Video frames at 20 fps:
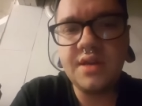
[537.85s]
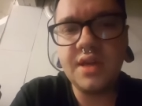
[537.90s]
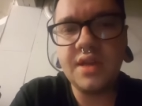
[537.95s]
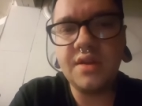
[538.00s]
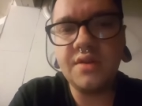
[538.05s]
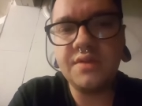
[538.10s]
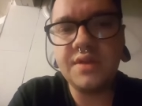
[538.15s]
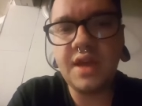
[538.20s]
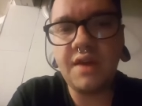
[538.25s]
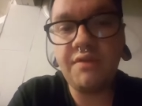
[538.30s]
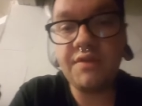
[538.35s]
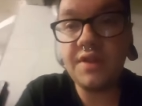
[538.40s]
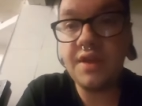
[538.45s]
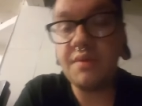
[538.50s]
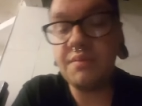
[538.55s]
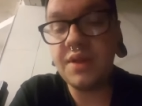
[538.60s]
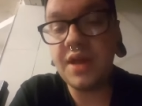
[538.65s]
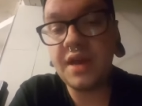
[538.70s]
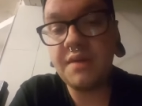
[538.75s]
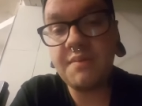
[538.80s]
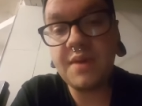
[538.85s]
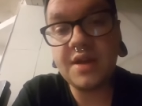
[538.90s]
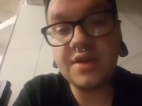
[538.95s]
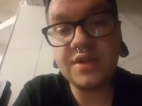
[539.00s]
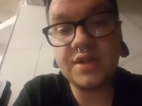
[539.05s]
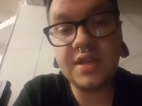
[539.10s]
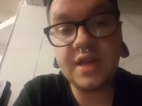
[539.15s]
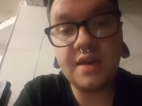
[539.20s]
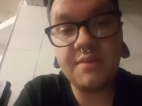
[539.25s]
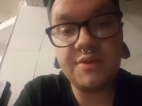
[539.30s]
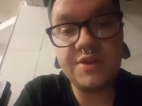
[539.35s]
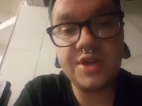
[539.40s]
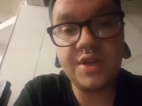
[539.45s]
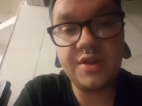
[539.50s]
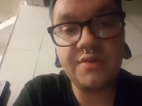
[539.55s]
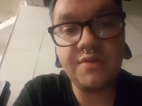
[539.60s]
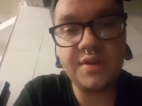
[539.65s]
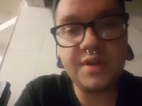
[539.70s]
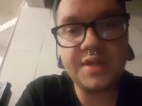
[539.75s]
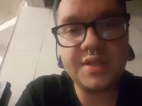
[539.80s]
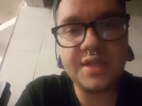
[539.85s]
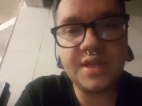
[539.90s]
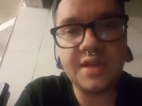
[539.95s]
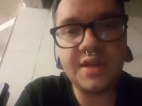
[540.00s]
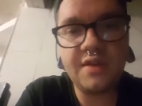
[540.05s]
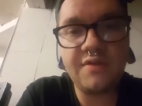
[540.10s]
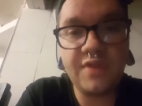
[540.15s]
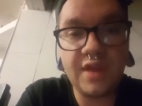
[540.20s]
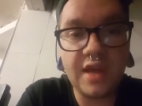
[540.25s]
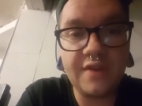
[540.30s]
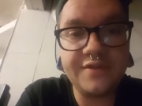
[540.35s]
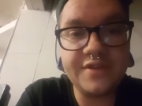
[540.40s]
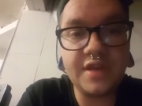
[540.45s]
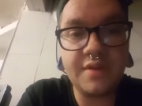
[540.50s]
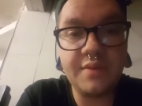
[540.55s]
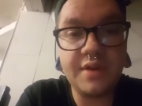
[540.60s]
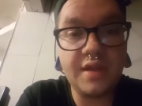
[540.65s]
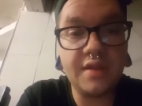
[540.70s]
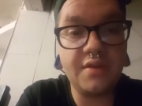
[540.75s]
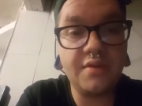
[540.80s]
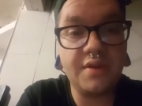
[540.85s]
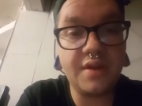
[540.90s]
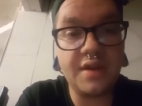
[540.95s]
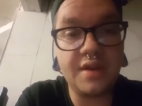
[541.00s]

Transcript: you know, definitely a Black Magic damage increase, and if they have Summoning, they'll